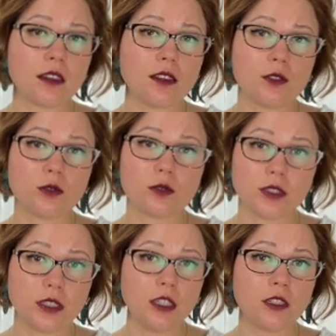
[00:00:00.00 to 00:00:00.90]
is
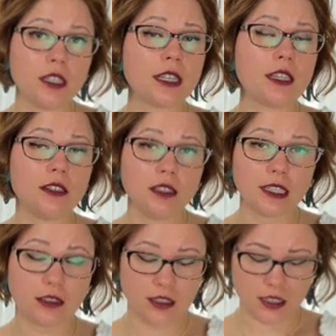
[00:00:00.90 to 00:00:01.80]
really good at
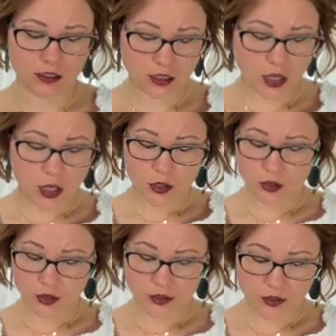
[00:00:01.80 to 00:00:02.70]
healing things.
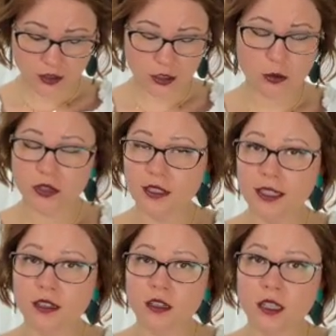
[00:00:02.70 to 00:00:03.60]
You're also gonna put
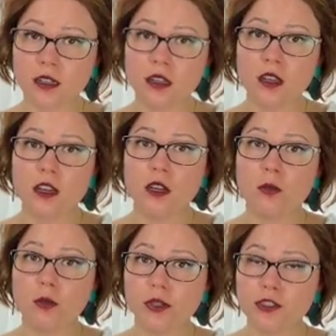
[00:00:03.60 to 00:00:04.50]
that on
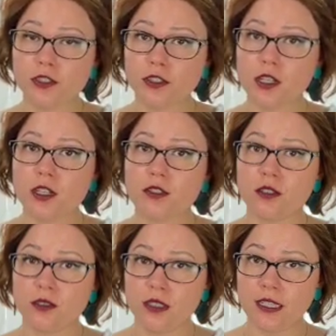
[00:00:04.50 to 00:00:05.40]

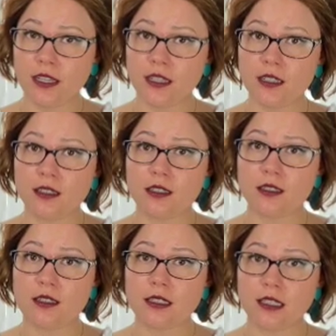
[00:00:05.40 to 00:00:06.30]
moisture-associated
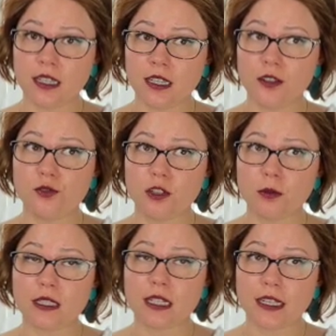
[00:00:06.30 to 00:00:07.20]
skin
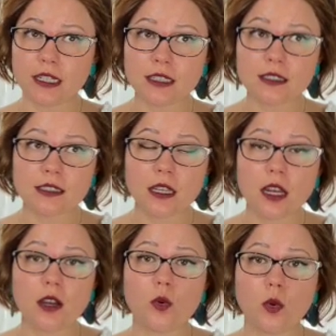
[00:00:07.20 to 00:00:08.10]
dermatitis
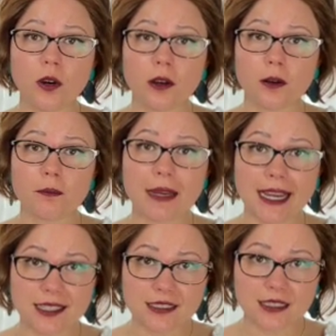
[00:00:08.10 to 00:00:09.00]
or
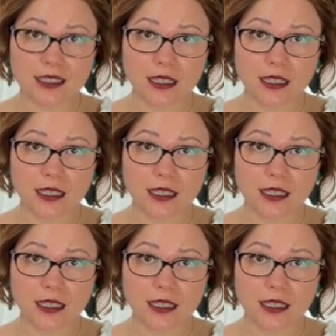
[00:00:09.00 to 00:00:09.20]
MASD,